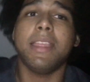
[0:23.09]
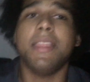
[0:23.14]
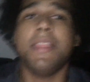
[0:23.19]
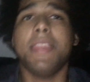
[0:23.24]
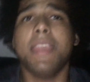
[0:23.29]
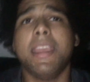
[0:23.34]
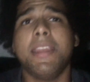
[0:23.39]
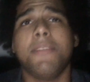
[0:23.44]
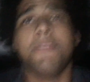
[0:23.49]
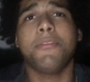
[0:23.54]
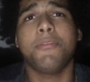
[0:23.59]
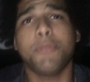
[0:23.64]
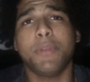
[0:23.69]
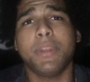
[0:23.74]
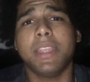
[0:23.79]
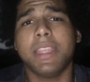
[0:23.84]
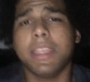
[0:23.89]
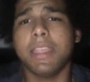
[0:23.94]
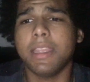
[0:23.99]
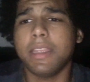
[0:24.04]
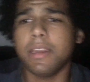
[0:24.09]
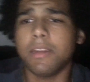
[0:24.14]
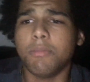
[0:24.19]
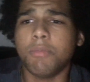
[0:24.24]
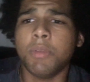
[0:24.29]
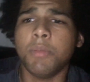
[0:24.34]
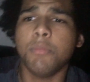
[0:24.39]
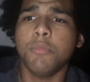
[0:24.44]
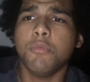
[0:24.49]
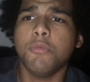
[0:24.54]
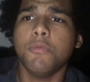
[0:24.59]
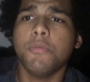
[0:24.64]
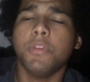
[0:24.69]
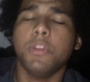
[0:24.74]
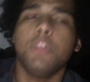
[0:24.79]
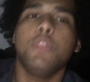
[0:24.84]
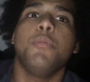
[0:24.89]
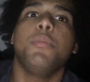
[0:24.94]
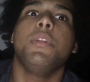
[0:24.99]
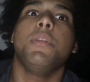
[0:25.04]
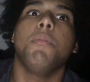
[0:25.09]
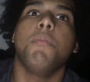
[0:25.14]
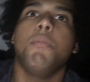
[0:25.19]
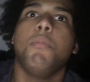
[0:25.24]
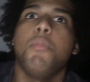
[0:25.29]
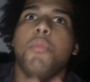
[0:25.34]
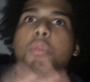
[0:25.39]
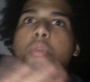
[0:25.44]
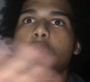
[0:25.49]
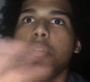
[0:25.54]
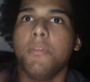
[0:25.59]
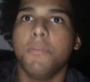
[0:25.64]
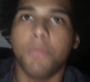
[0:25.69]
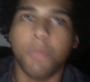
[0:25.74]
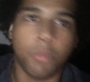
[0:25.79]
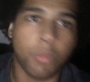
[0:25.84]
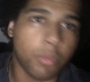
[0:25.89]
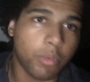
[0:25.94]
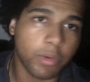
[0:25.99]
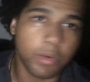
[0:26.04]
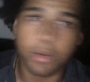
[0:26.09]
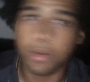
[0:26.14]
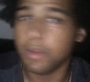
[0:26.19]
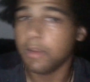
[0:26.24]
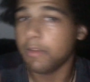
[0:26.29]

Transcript: Then freaking we move a little bit more forward